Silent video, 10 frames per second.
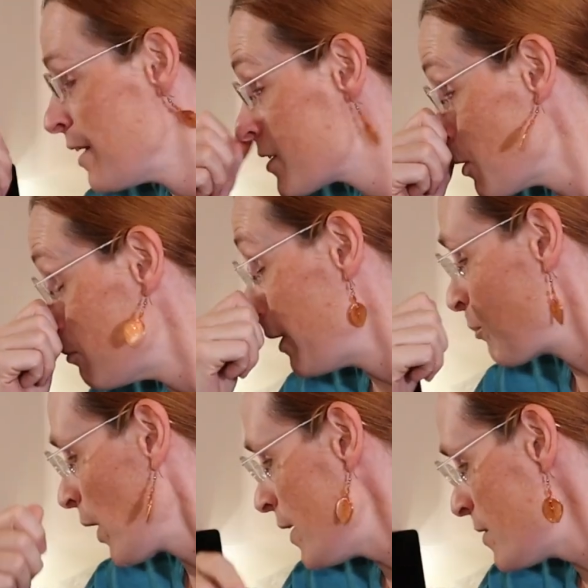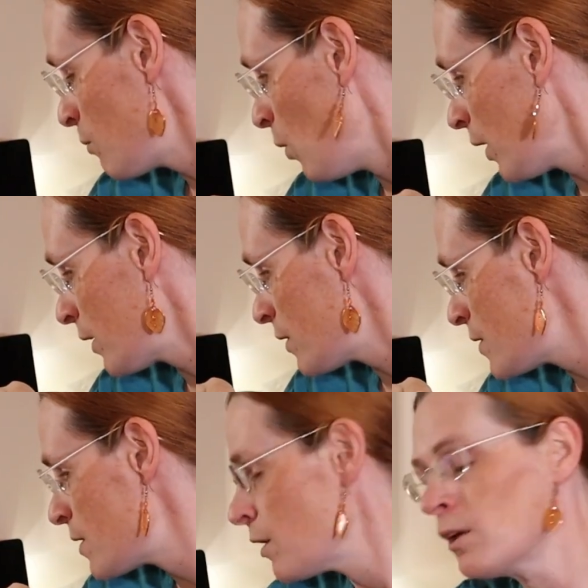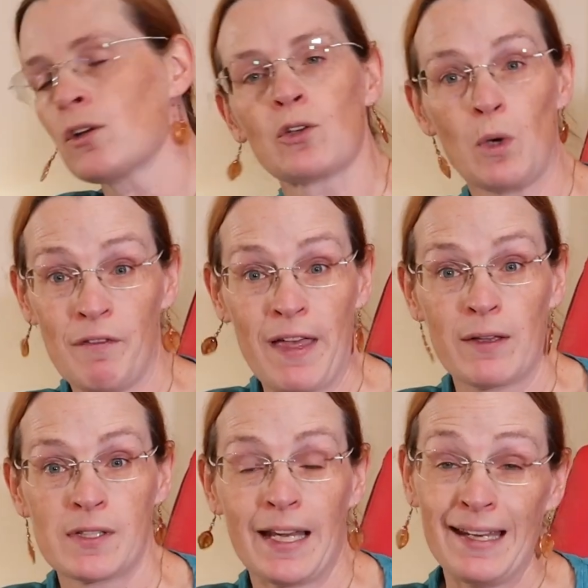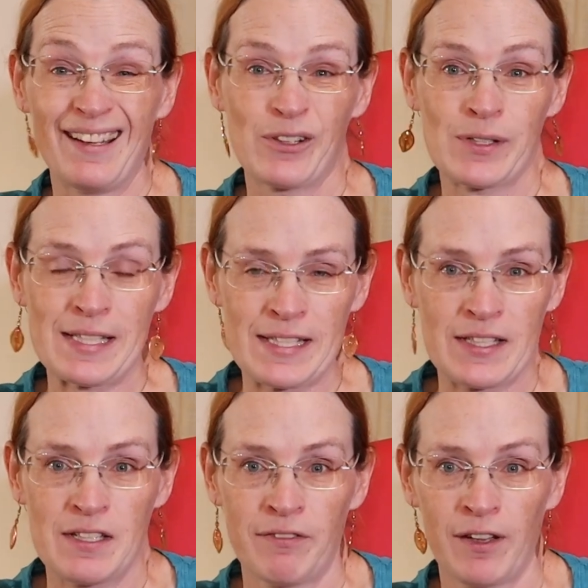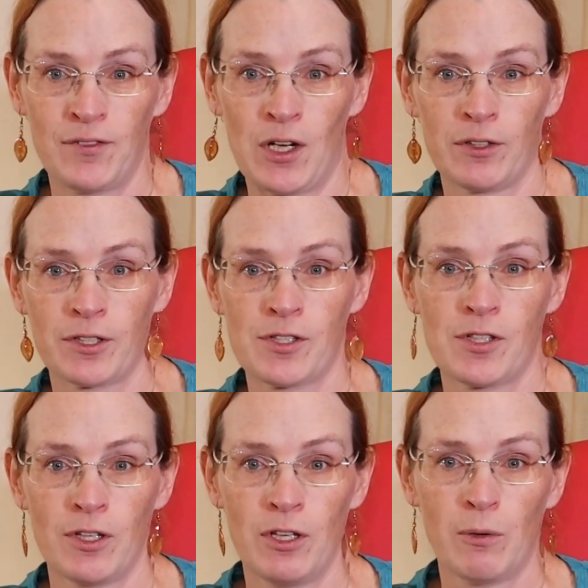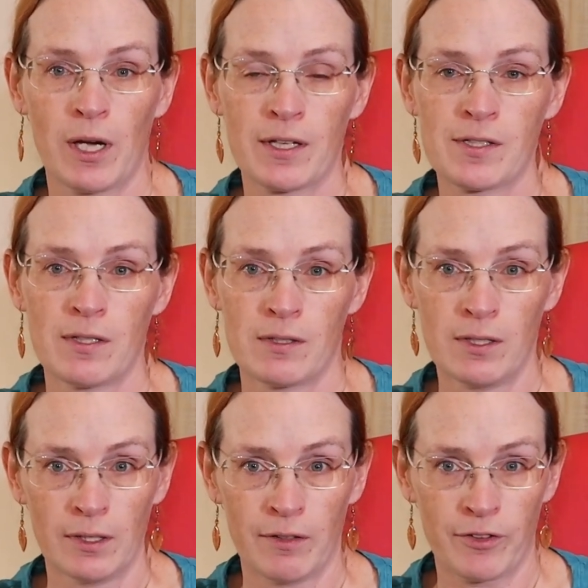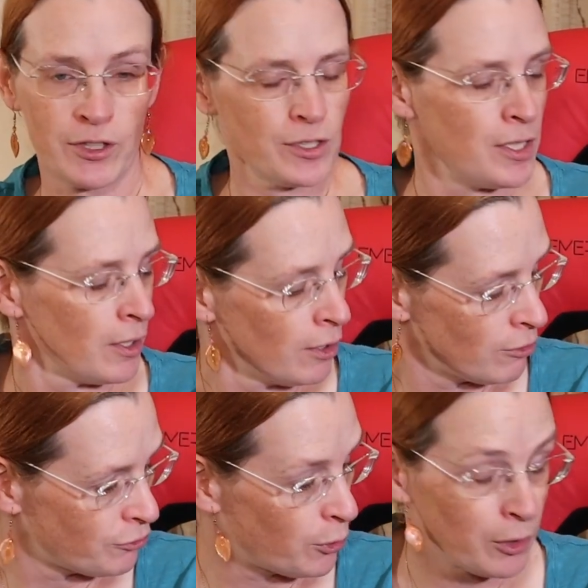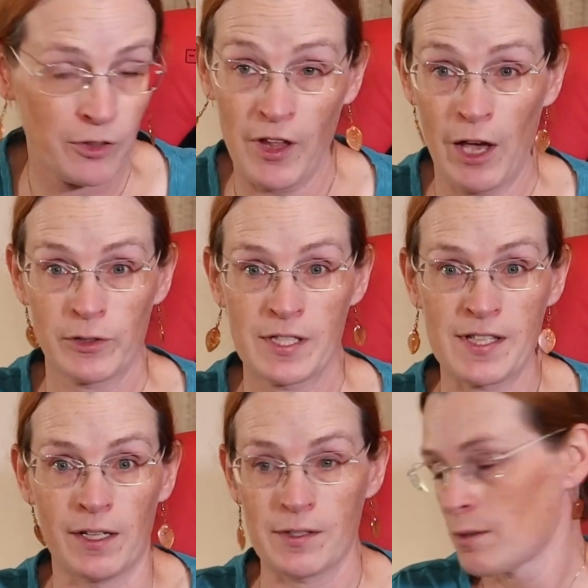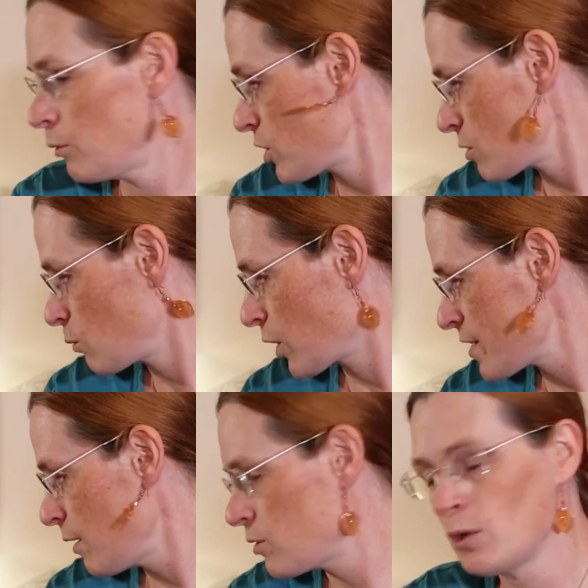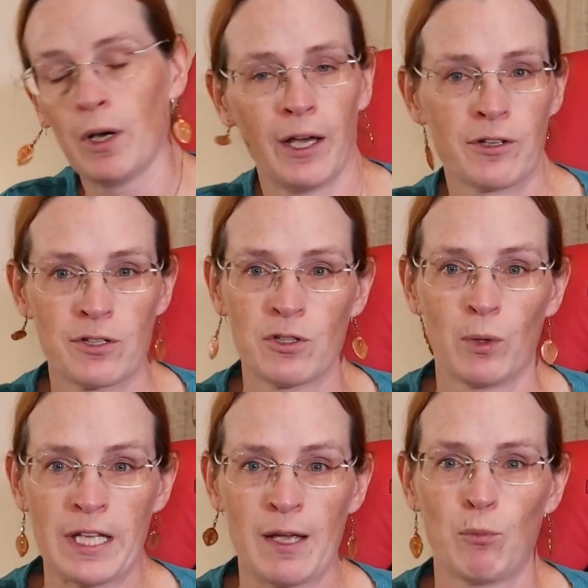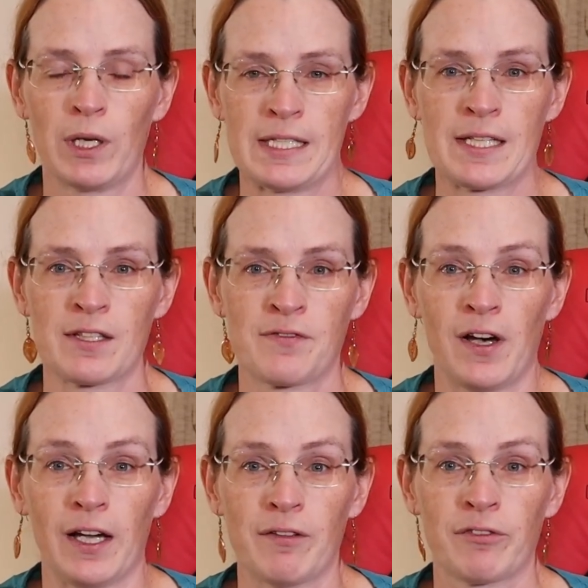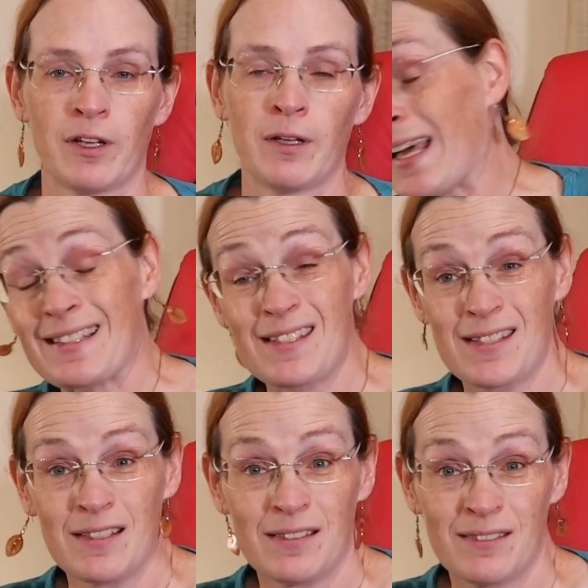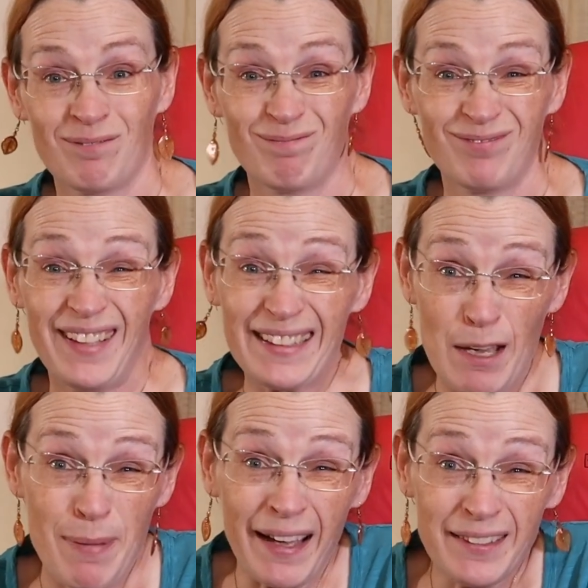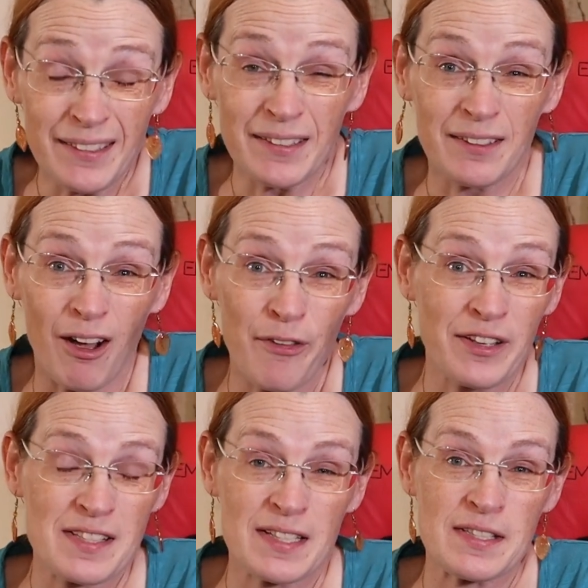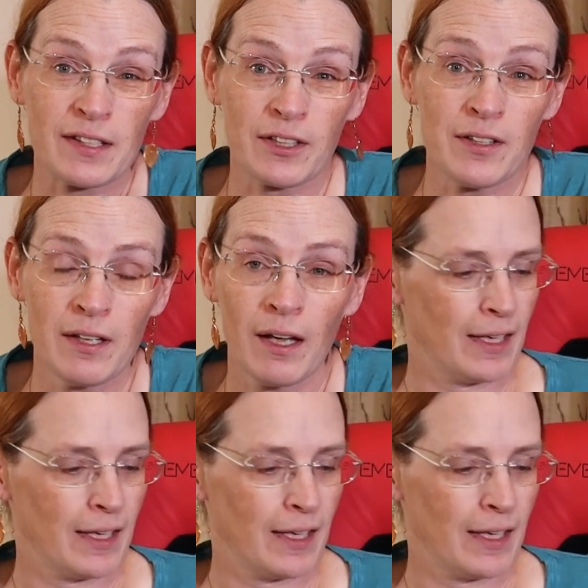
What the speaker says: So my price was $12,865 US delivered for the 100 cells, which works out to 128.65. That's not that bad, all things considered.